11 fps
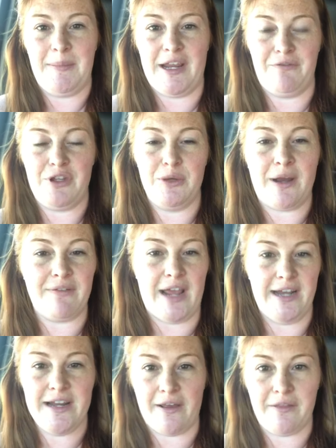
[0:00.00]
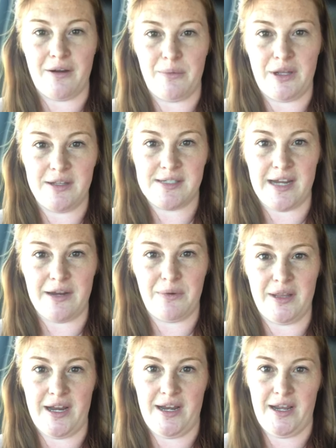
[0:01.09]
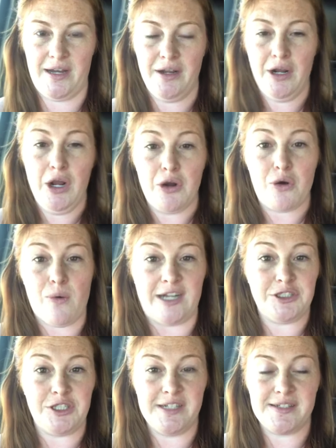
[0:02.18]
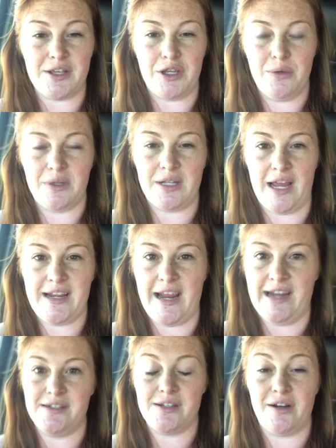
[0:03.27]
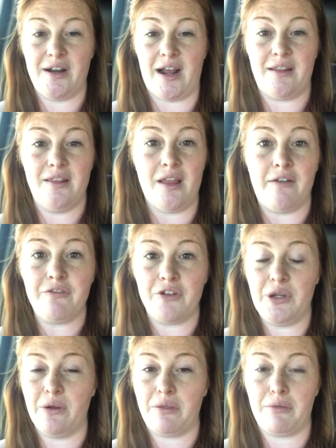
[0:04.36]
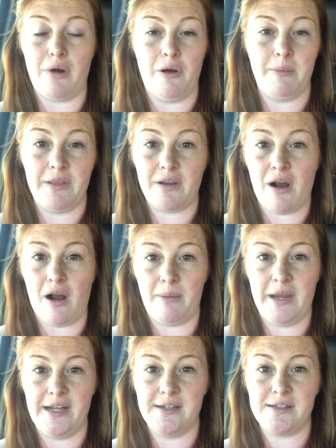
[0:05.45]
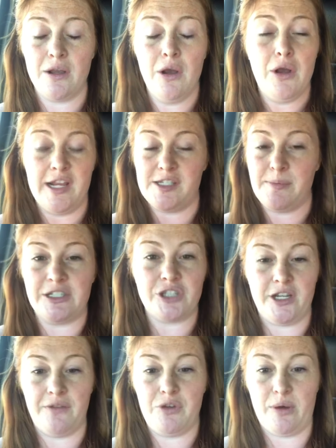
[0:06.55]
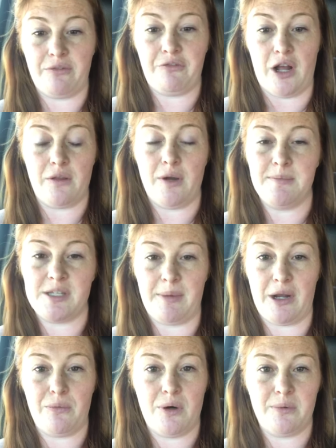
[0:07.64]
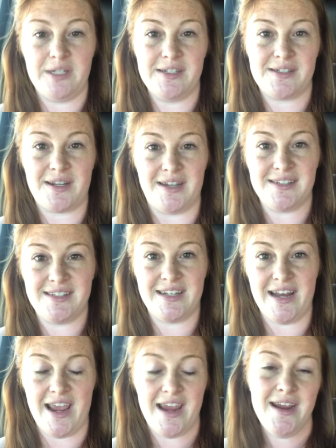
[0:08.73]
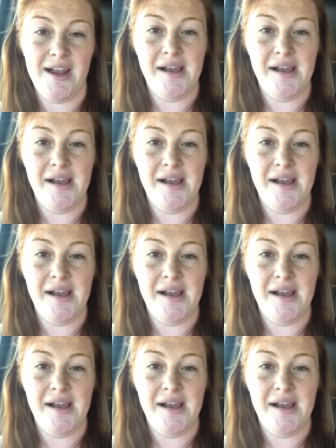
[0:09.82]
If you have any other real estate related questions that you would like answered, I'd love for you to throw them in the comments, especially if you have follow-ups about what we discussed today.